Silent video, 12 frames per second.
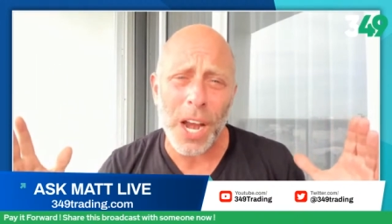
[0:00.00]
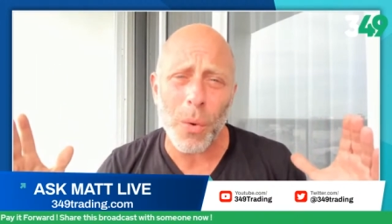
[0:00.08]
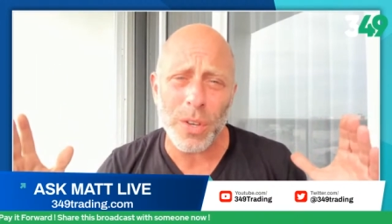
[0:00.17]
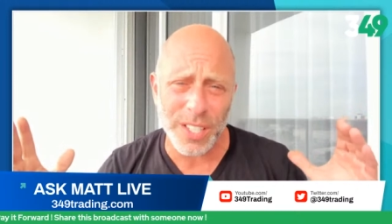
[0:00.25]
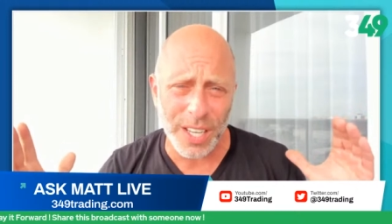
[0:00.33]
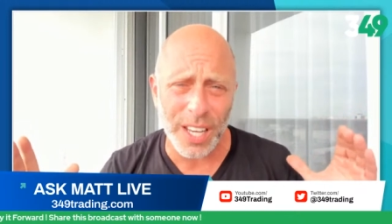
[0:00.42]
that I
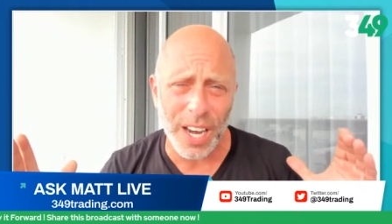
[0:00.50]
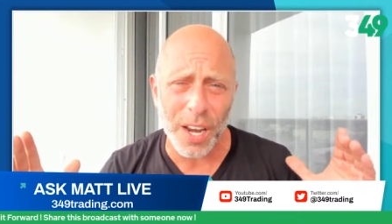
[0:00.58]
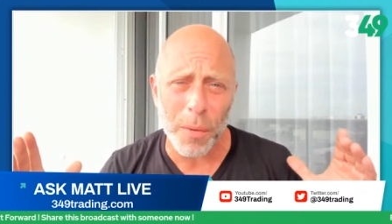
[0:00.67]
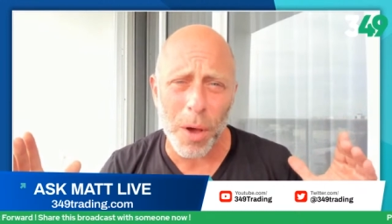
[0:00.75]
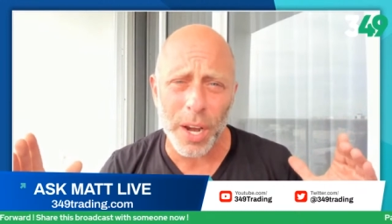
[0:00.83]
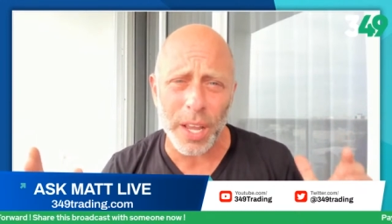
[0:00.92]
wasn't going to get
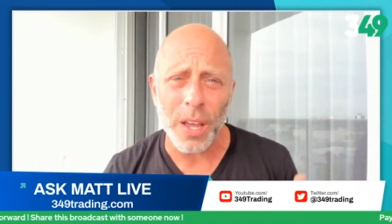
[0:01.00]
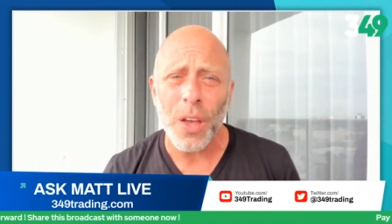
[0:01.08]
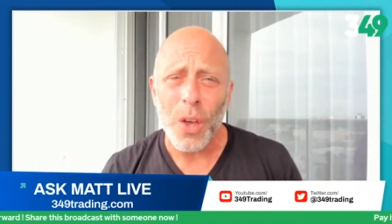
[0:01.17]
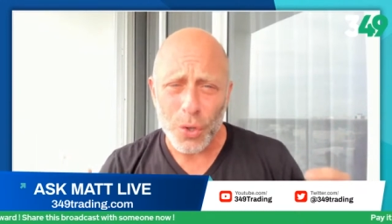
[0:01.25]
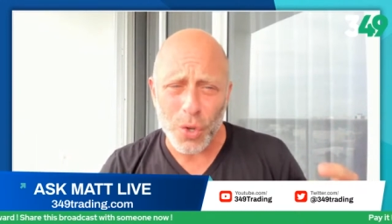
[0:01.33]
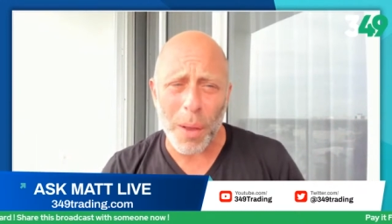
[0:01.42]
any money.
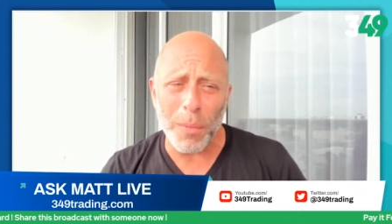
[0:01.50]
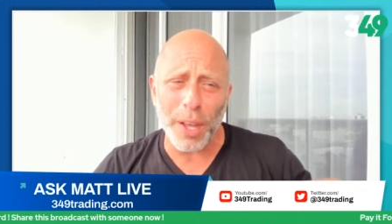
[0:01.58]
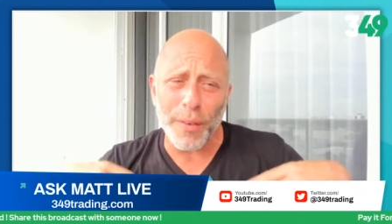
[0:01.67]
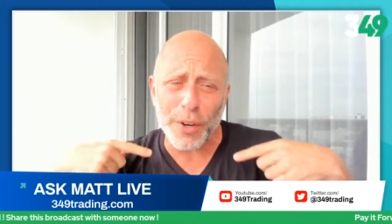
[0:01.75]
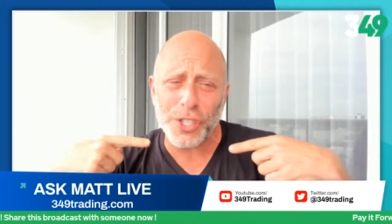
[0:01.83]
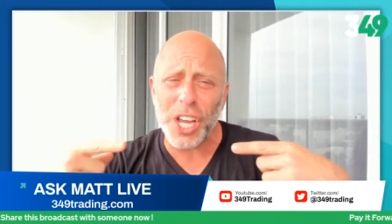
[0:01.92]
So I'm
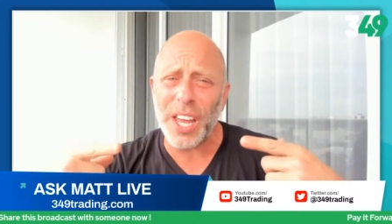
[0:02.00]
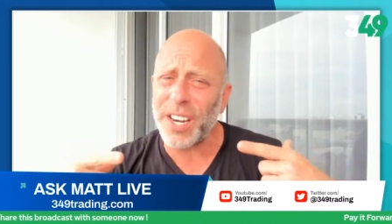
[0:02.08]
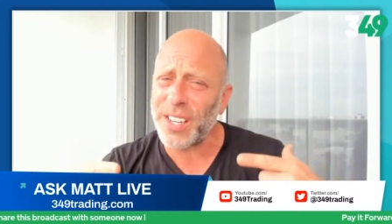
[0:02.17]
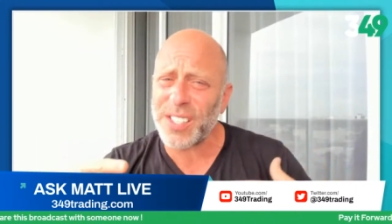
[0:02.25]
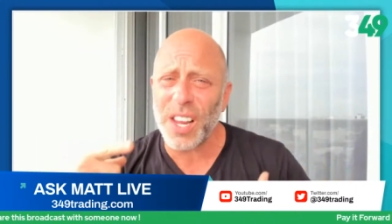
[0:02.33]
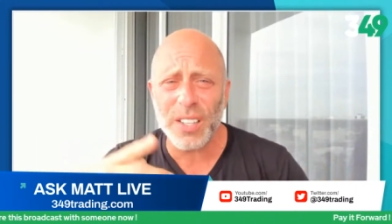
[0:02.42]
looking for China
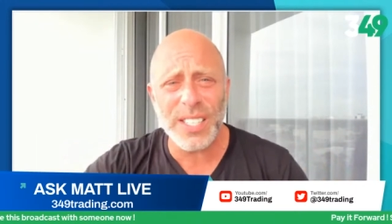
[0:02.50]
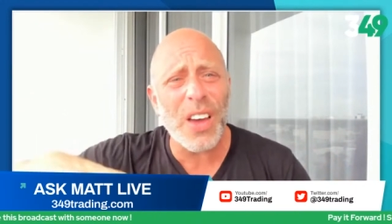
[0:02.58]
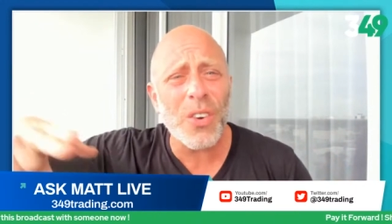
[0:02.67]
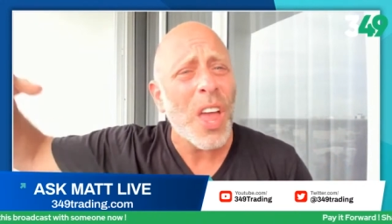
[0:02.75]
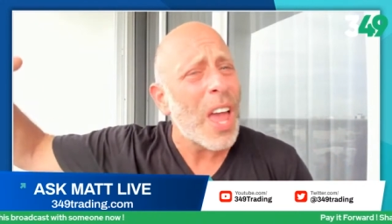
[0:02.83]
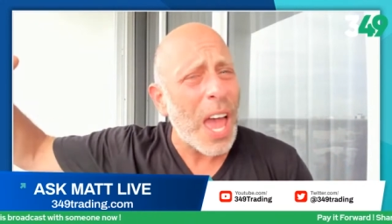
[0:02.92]
to settle
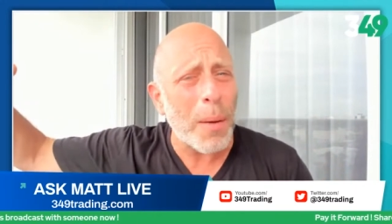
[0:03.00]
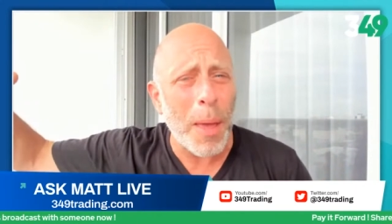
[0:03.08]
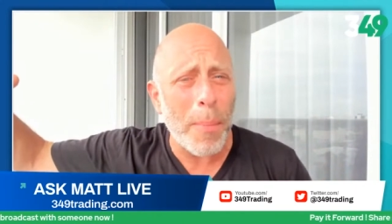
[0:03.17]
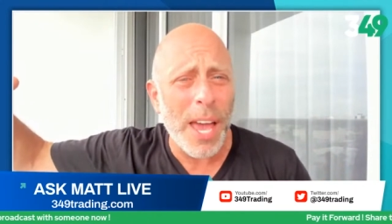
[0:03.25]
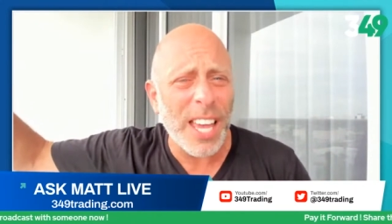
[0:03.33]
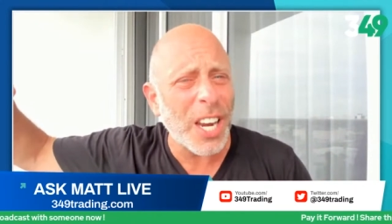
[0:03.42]
down, and
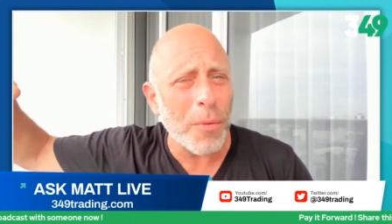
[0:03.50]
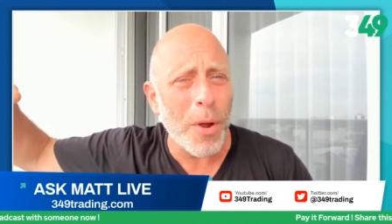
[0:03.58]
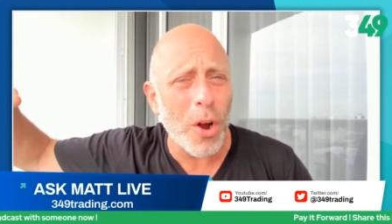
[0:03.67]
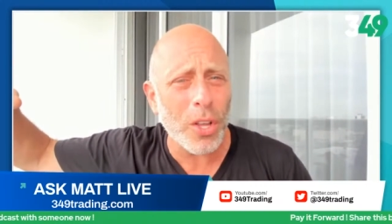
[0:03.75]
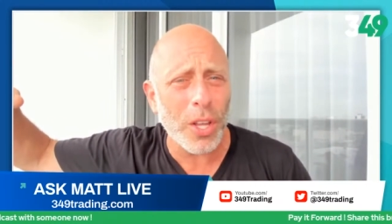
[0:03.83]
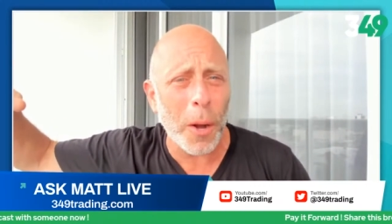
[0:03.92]
maybe I get a
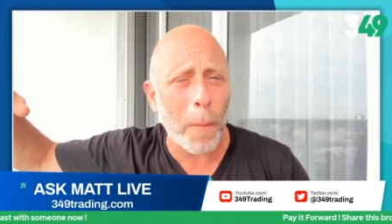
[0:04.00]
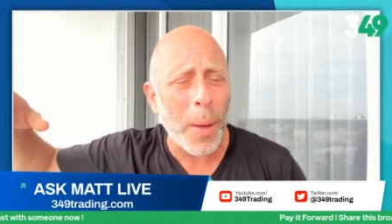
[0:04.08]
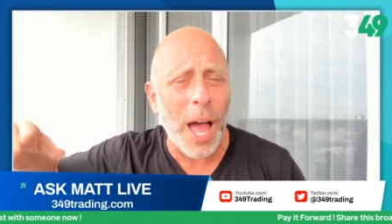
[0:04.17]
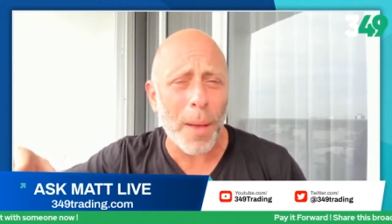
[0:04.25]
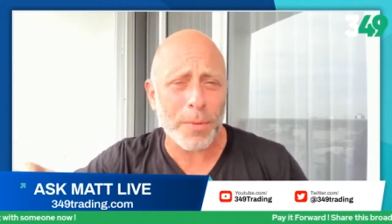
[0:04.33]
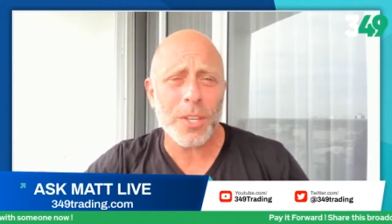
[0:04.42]
miracle and it
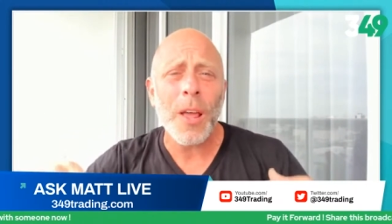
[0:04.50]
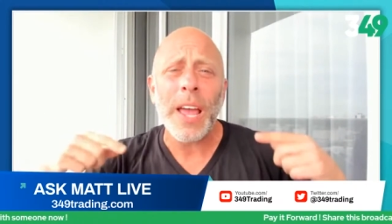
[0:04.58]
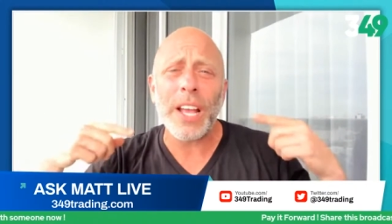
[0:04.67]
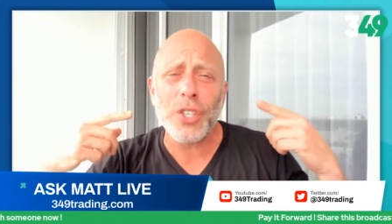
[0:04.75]
pops.